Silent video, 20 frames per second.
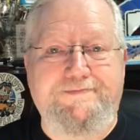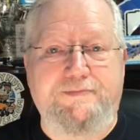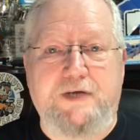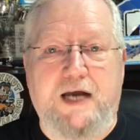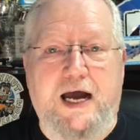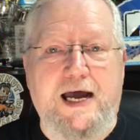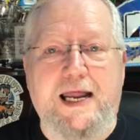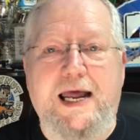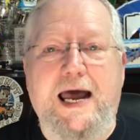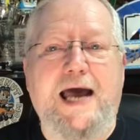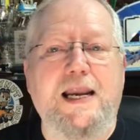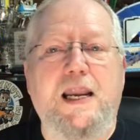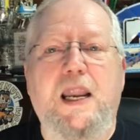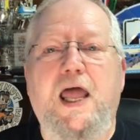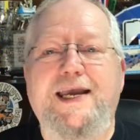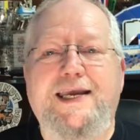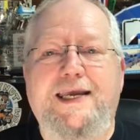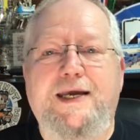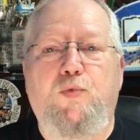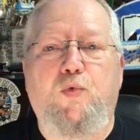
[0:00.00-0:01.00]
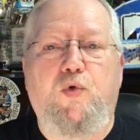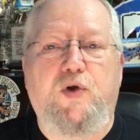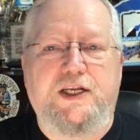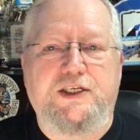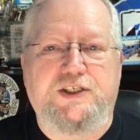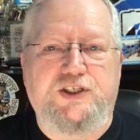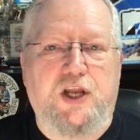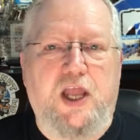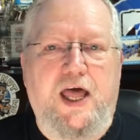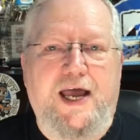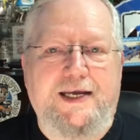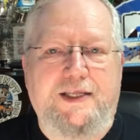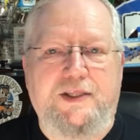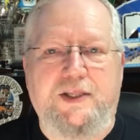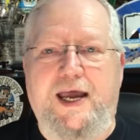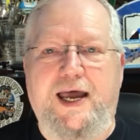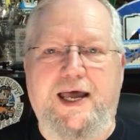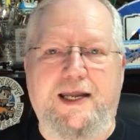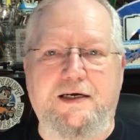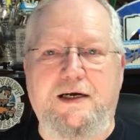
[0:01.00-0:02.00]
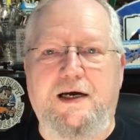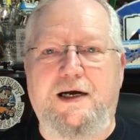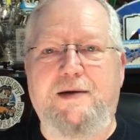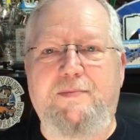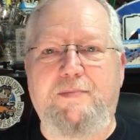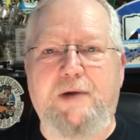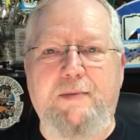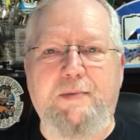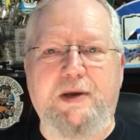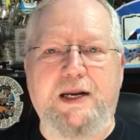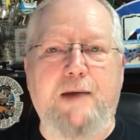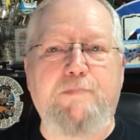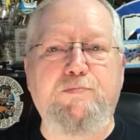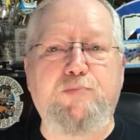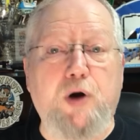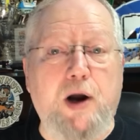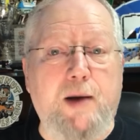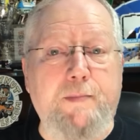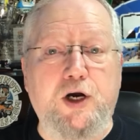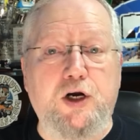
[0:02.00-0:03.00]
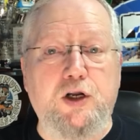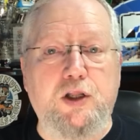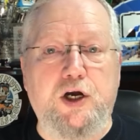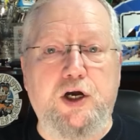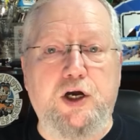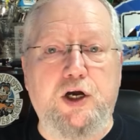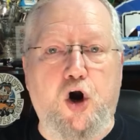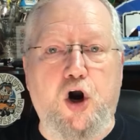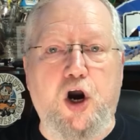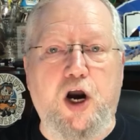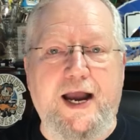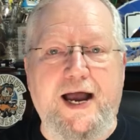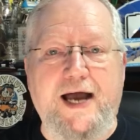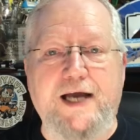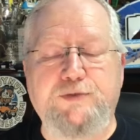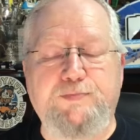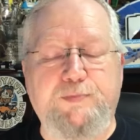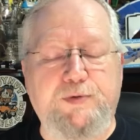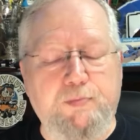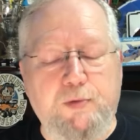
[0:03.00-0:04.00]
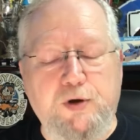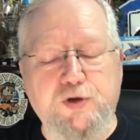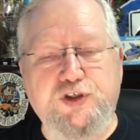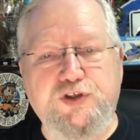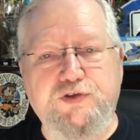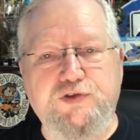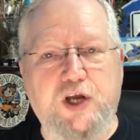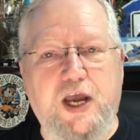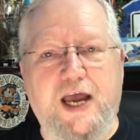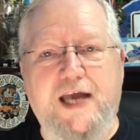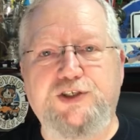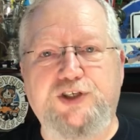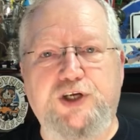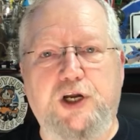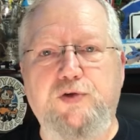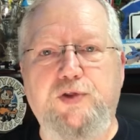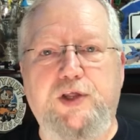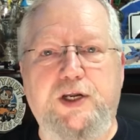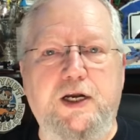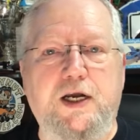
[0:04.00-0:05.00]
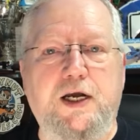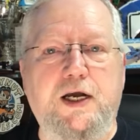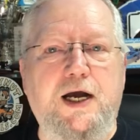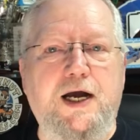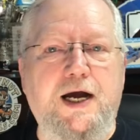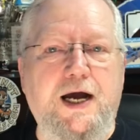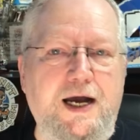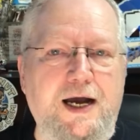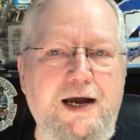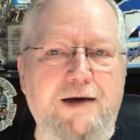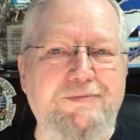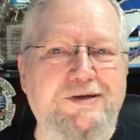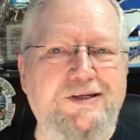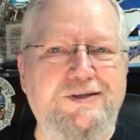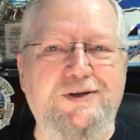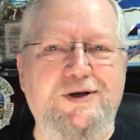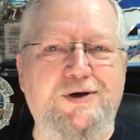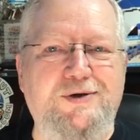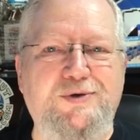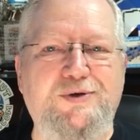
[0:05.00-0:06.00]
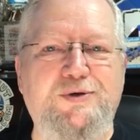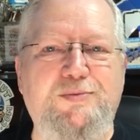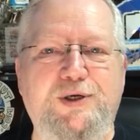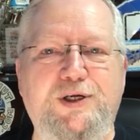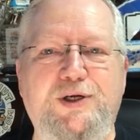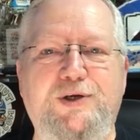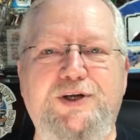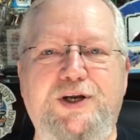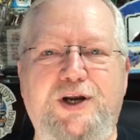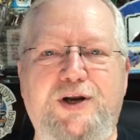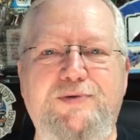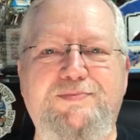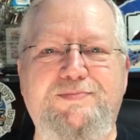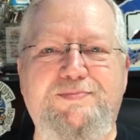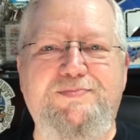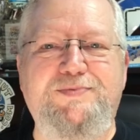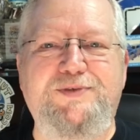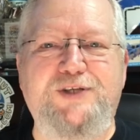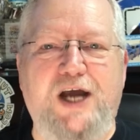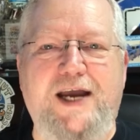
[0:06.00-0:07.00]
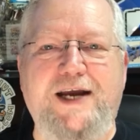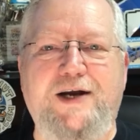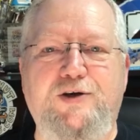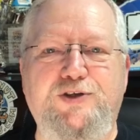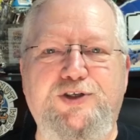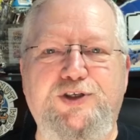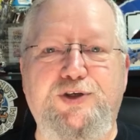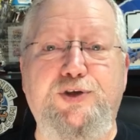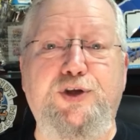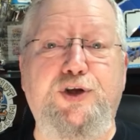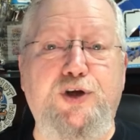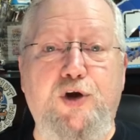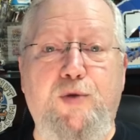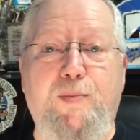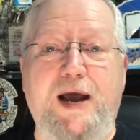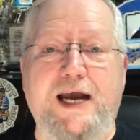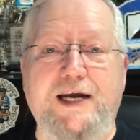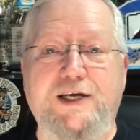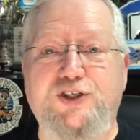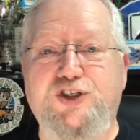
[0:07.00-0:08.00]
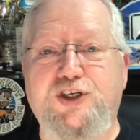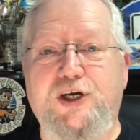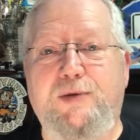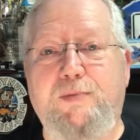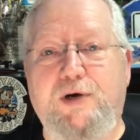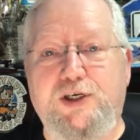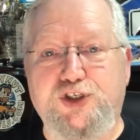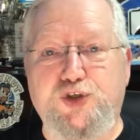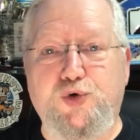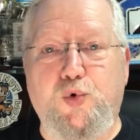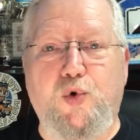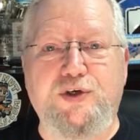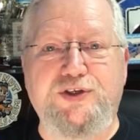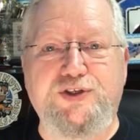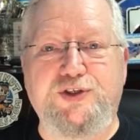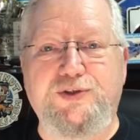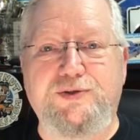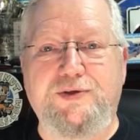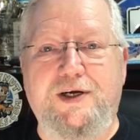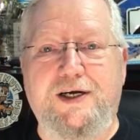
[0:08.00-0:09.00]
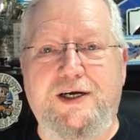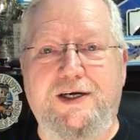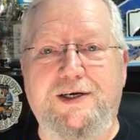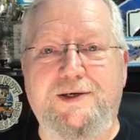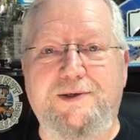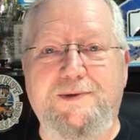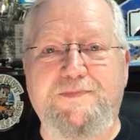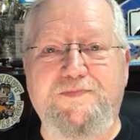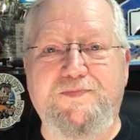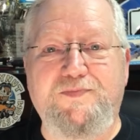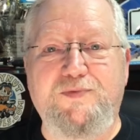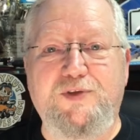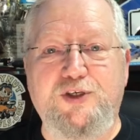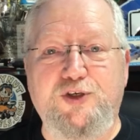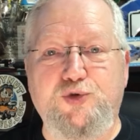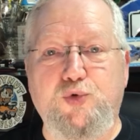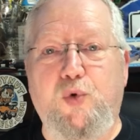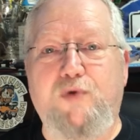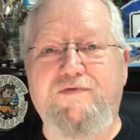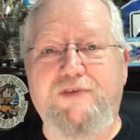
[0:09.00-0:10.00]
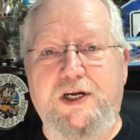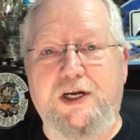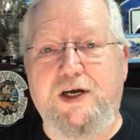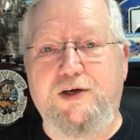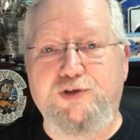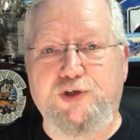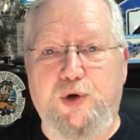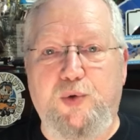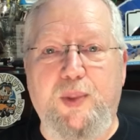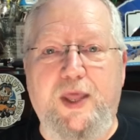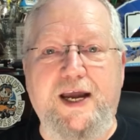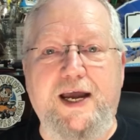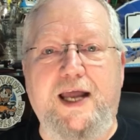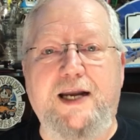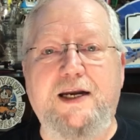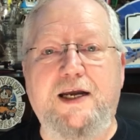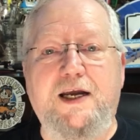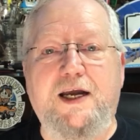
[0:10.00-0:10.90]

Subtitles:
I like it when it's like that. I mean, I'm primarily a car guy, but most of you guys know that I've been known to build a tank or two. You can go back and check my short videos on that.